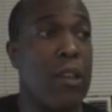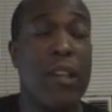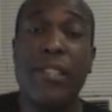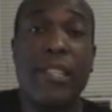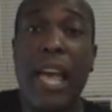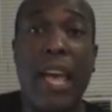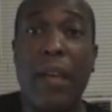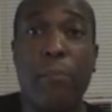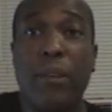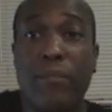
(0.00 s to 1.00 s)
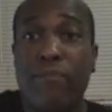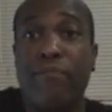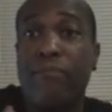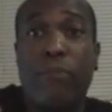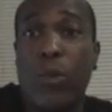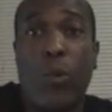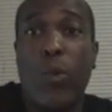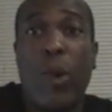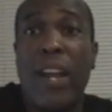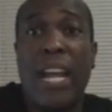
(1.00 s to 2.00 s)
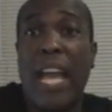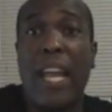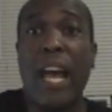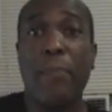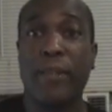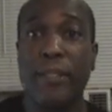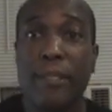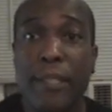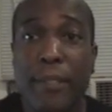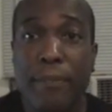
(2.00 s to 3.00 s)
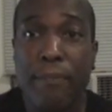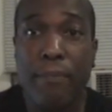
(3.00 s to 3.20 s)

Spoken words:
It's sad, but we're running out of options.